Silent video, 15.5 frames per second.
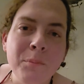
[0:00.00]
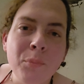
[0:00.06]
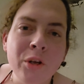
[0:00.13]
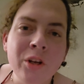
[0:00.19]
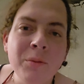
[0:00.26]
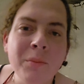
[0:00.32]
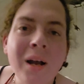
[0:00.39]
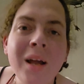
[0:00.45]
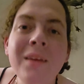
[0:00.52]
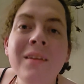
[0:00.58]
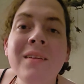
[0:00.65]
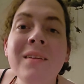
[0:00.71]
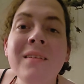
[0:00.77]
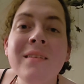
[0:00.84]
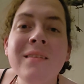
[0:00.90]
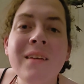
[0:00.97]
Put your mind
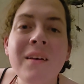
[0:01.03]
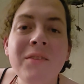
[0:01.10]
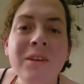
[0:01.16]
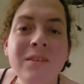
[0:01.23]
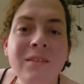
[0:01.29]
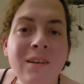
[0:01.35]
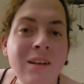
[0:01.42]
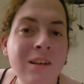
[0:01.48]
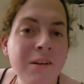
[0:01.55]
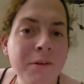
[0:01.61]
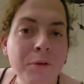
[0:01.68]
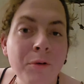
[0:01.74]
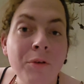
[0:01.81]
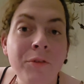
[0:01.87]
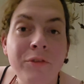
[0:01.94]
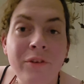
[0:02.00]
in a
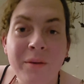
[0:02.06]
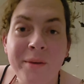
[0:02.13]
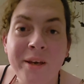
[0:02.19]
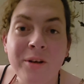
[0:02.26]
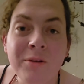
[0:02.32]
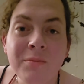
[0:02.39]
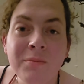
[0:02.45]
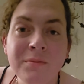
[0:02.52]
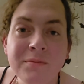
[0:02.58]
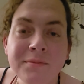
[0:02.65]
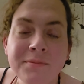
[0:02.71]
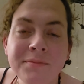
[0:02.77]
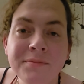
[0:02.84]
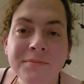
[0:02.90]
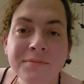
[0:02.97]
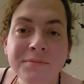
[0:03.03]
17-year-old female
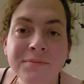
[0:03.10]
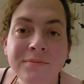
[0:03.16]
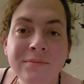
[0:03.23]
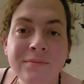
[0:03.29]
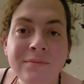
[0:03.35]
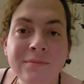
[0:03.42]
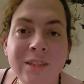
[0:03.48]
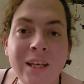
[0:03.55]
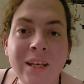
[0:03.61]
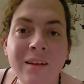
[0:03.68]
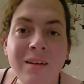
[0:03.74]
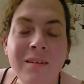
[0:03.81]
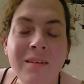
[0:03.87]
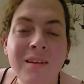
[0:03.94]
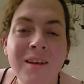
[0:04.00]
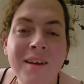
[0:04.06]

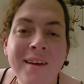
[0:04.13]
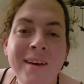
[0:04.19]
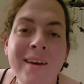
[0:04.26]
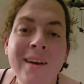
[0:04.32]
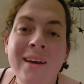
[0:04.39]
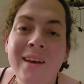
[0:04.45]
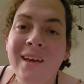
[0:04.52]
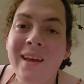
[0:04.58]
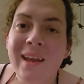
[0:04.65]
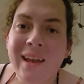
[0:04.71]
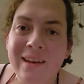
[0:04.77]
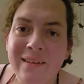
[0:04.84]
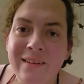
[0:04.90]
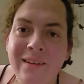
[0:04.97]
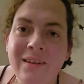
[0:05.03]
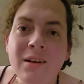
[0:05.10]
in
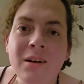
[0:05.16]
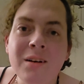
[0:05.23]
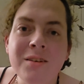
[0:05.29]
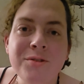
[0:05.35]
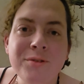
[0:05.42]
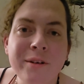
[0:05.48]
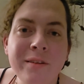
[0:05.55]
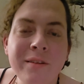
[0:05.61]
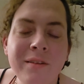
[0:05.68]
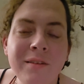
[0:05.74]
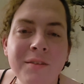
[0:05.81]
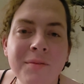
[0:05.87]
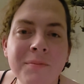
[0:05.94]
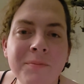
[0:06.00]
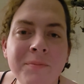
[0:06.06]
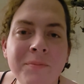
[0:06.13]
1800s
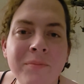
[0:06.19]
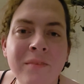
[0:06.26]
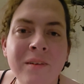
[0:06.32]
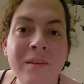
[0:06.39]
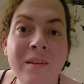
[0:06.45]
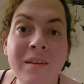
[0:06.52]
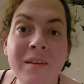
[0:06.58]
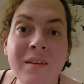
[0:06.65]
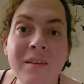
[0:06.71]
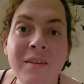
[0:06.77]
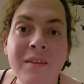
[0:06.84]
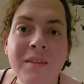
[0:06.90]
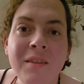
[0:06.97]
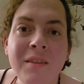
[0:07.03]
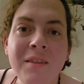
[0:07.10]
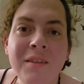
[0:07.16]

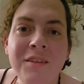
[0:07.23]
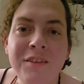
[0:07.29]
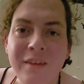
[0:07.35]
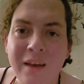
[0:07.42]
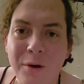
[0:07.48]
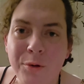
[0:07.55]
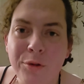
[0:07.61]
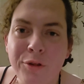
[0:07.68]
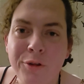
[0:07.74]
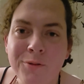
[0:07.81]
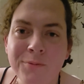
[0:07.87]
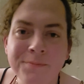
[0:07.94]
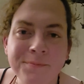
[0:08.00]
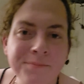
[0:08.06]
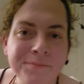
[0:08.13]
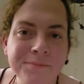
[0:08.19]
South.
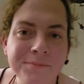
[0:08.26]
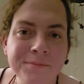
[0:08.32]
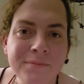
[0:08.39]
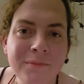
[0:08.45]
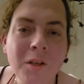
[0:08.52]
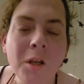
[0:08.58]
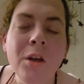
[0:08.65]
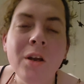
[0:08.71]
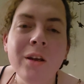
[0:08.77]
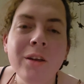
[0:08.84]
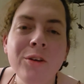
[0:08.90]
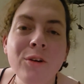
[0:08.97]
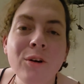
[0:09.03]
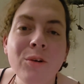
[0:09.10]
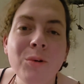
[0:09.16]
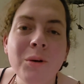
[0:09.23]
You
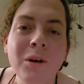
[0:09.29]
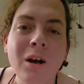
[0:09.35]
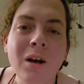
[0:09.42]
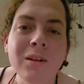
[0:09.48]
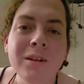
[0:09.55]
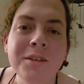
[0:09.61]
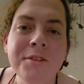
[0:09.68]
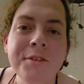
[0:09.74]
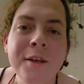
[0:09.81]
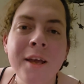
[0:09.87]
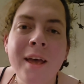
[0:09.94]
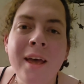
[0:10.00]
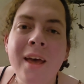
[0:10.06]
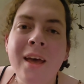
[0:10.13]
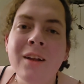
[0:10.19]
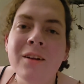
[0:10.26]
go to a college,
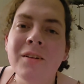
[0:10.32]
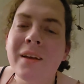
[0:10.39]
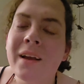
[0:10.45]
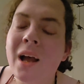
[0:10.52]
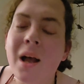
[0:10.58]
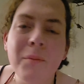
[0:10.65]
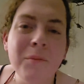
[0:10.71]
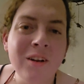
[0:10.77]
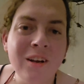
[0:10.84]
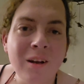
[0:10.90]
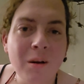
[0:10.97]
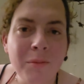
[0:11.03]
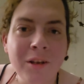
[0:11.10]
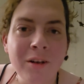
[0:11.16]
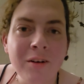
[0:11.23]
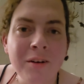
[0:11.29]
you're like, I'm going to
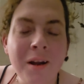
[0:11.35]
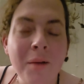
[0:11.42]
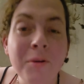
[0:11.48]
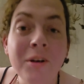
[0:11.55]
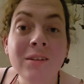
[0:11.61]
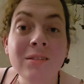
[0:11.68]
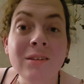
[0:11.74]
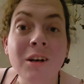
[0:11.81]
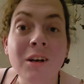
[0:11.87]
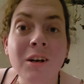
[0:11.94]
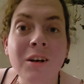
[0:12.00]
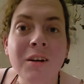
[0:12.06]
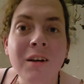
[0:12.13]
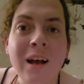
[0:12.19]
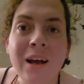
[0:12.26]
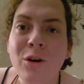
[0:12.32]
come here, I'm going to
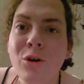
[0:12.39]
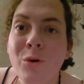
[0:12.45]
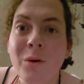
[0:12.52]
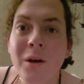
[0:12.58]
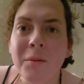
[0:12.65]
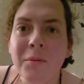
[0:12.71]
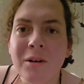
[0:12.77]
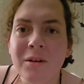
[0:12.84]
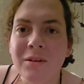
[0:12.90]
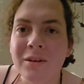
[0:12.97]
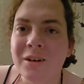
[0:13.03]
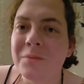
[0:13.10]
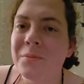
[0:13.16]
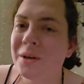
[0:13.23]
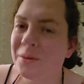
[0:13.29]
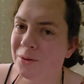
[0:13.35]
learn. I don't know what I'm going to
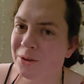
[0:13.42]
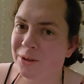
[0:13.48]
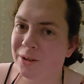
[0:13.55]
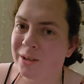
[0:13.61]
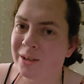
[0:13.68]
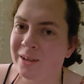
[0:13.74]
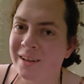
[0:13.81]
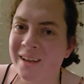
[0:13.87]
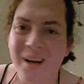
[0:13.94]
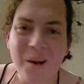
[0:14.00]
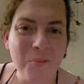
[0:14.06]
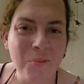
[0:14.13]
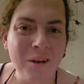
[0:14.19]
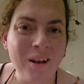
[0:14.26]
learn, but I'm going to learn, and I